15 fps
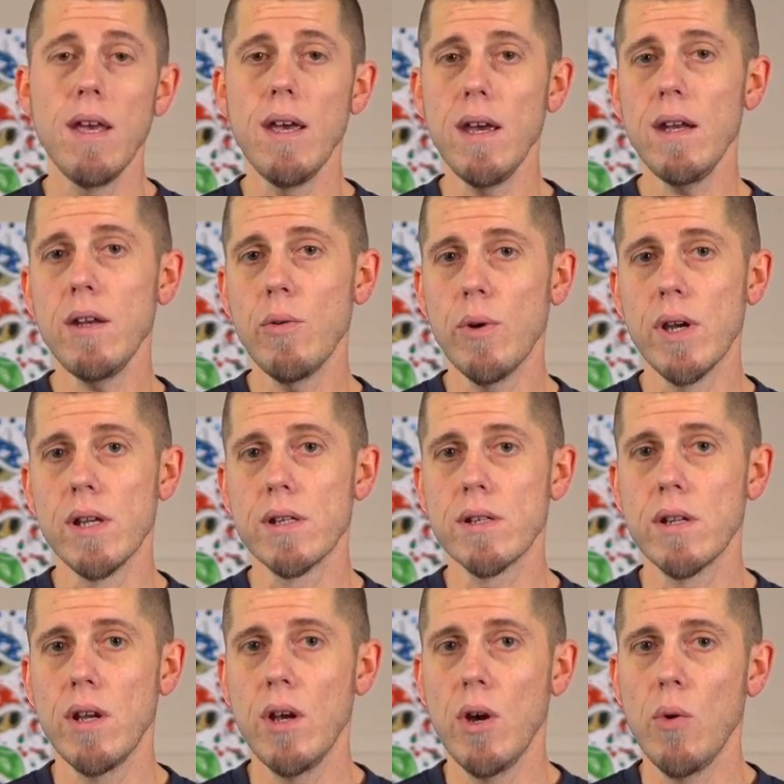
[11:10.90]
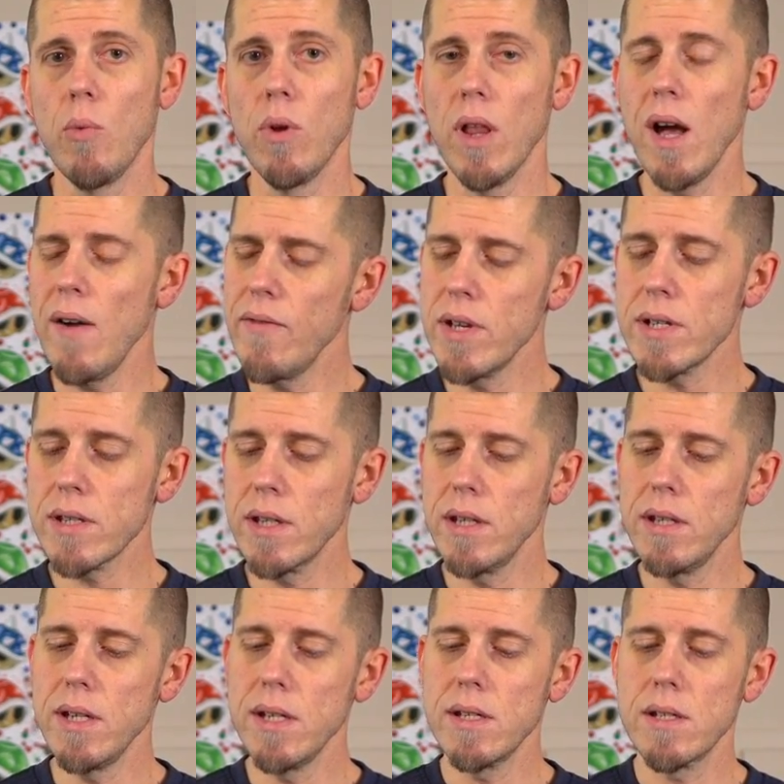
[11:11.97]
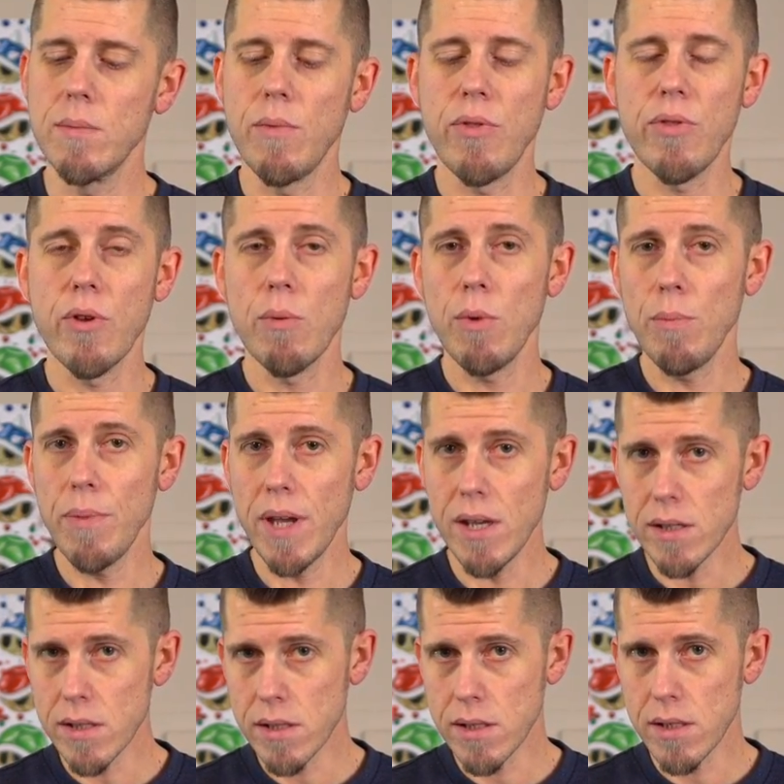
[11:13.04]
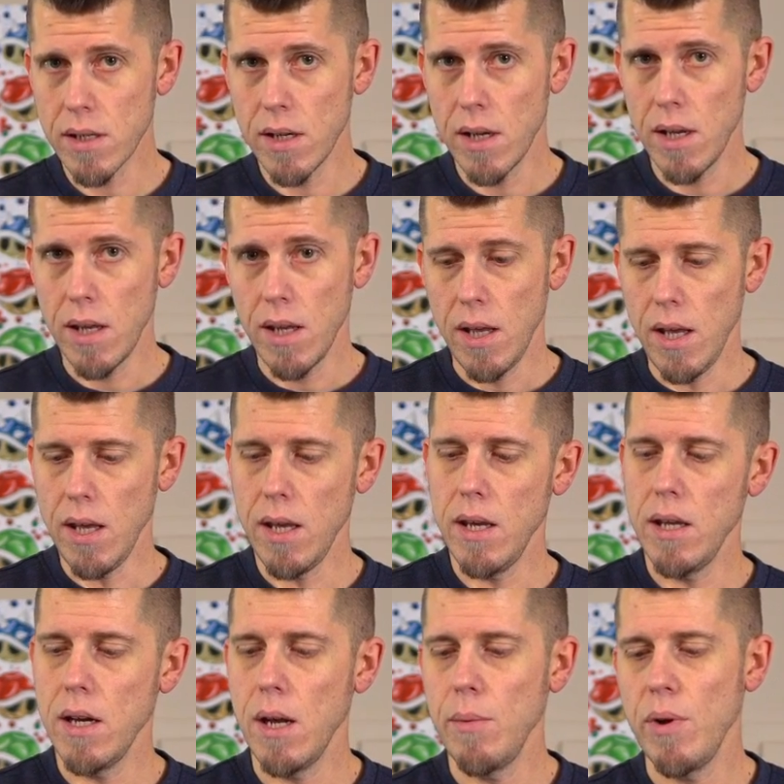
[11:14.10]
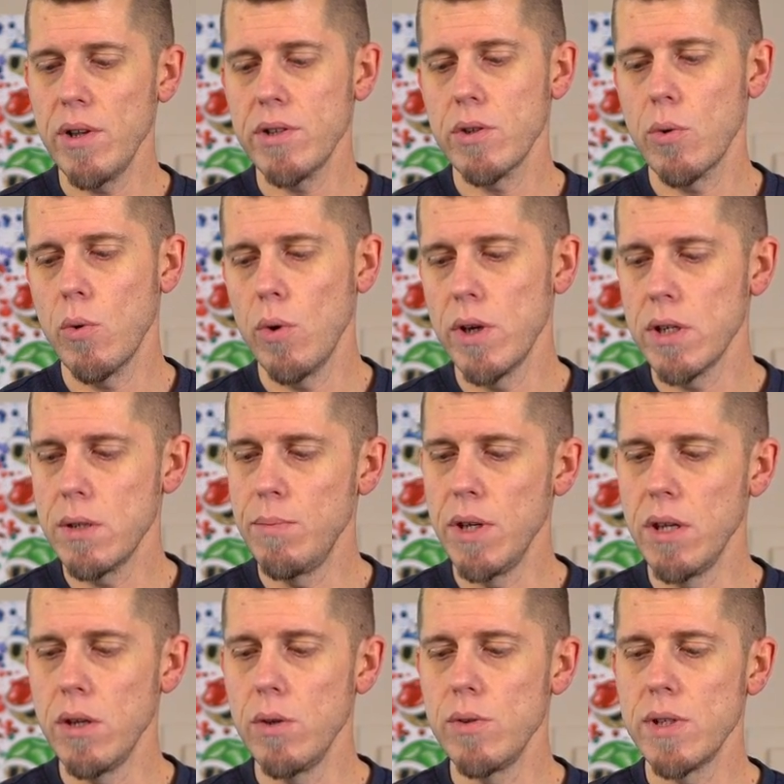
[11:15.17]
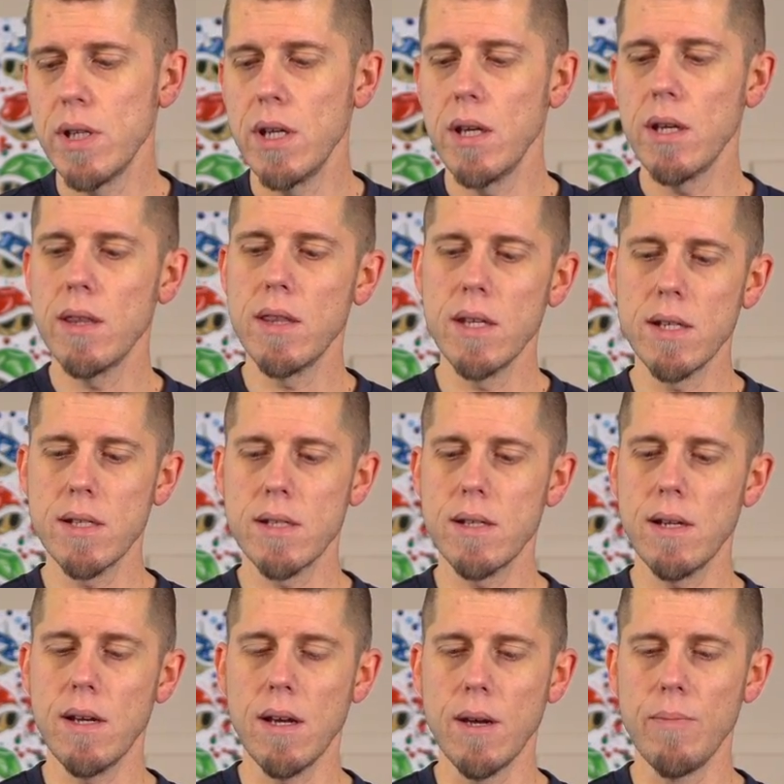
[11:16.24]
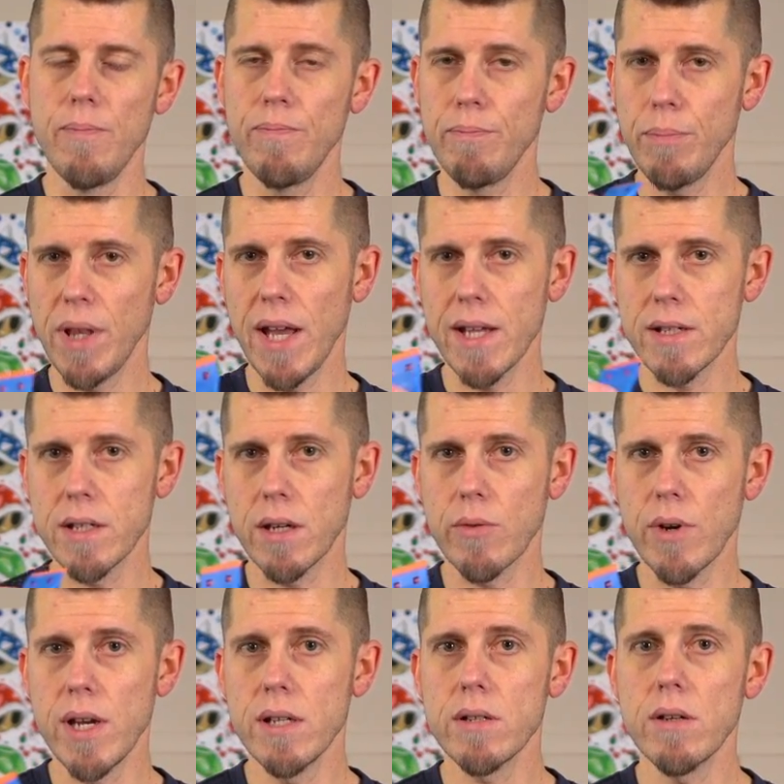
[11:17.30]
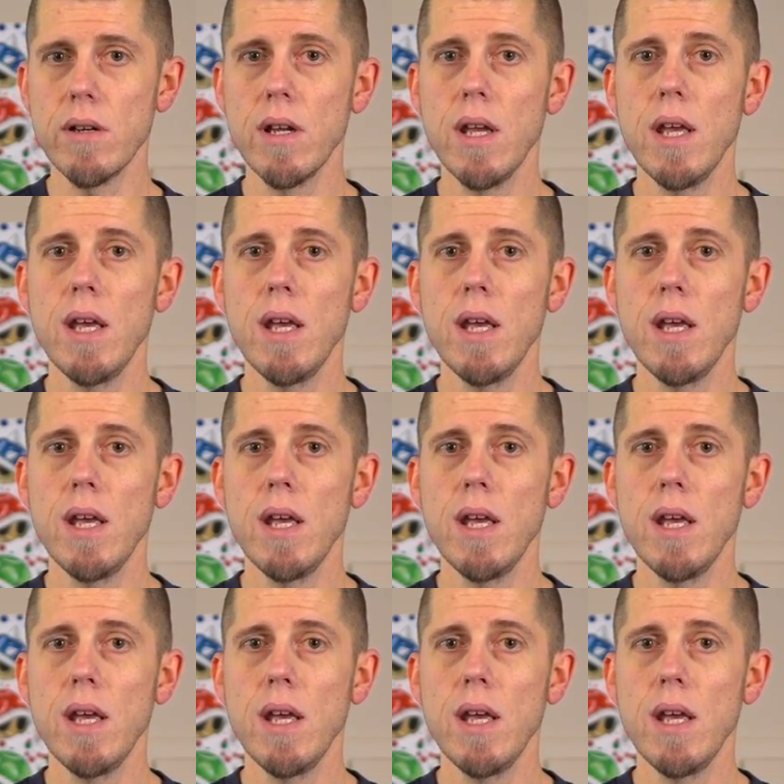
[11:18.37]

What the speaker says: Anyways, we'll obviously need some thermal paste, and I'm also going to be using this plastic razor,